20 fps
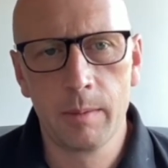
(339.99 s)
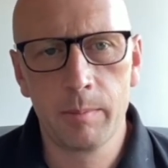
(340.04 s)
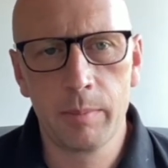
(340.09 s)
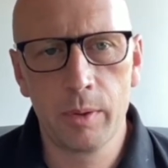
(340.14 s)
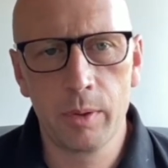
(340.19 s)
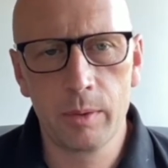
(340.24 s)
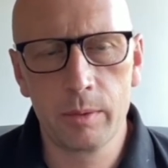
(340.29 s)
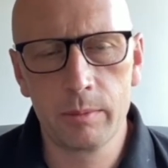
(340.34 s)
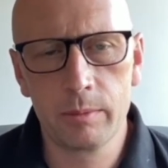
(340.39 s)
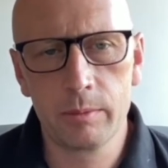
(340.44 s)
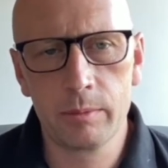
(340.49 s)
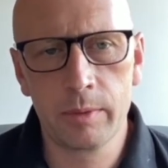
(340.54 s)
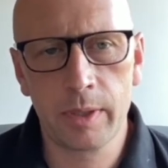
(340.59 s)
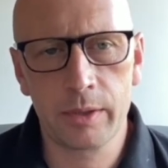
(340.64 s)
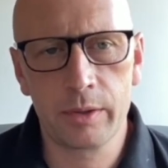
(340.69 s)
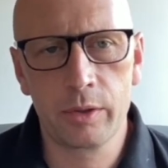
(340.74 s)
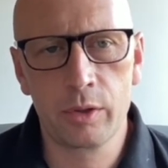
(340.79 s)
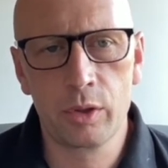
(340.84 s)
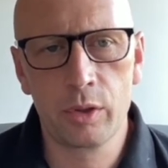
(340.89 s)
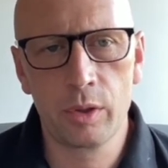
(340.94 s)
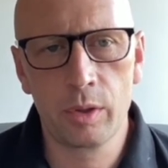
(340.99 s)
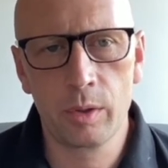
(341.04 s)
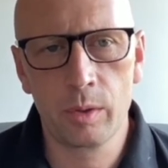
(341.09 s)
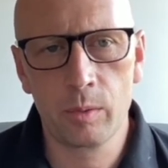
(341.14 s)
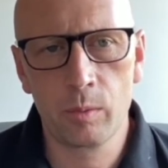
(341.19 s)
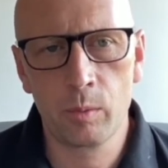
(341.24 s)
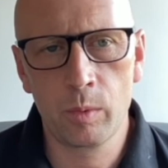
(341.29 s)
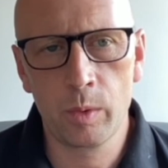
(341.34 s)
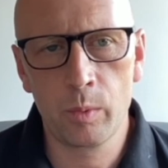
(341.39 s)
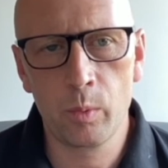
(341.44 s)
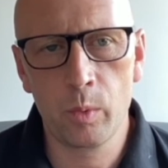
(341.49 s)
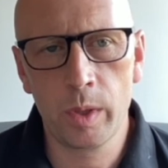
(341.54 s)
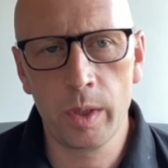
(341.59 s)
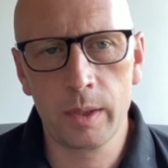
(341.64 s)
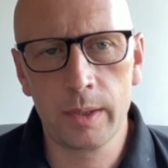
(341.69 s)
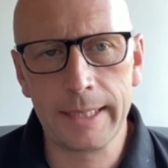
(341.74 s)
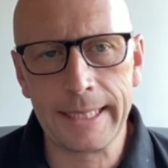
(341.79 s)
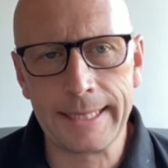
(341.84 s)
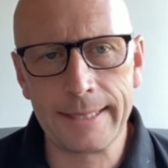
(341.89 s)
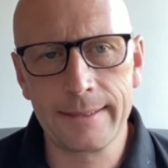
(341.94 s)
But rest assured, we
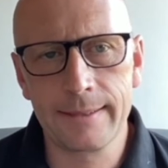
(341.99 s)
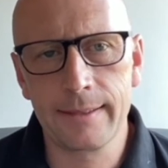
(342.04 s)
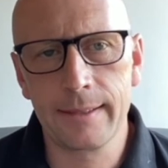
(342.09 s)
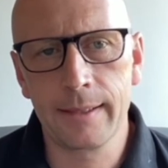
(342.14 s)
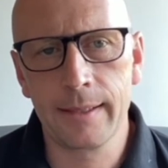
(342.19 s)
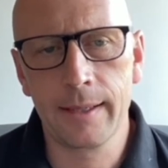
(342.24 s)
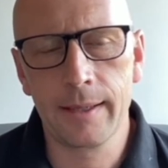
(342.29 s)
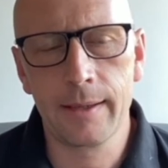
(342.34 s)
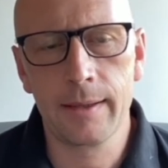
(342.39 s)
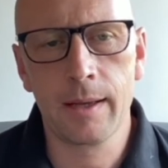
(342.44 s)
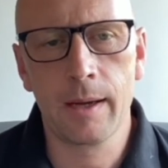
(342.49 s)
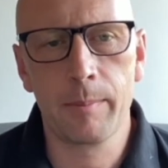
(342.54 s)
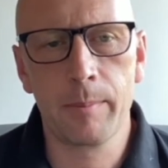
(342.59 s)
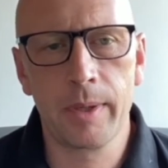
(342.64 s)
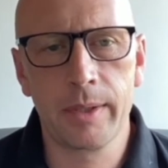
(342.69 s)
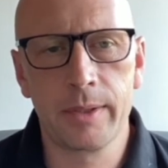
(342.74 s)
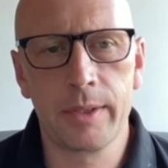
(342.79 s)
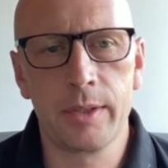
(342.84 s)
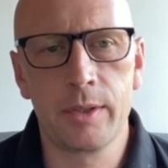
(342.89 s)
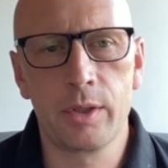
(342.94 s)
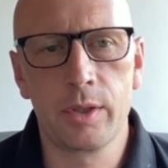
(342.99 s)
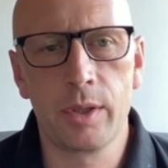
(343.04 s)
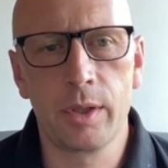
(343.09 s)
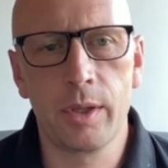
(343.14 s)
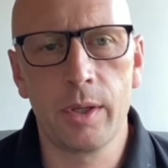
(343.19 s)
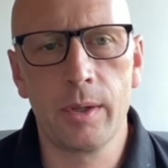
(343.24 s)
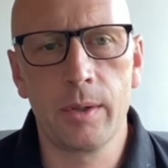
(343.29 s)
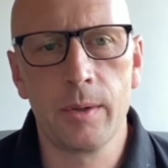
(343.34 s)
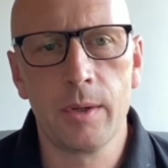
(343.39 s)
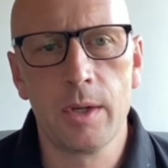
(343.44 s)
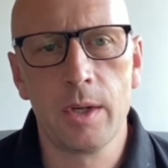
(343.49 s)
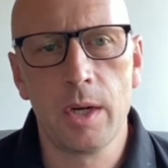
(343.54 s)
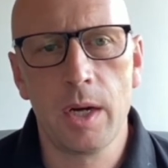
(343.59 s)
will instigate that message to you.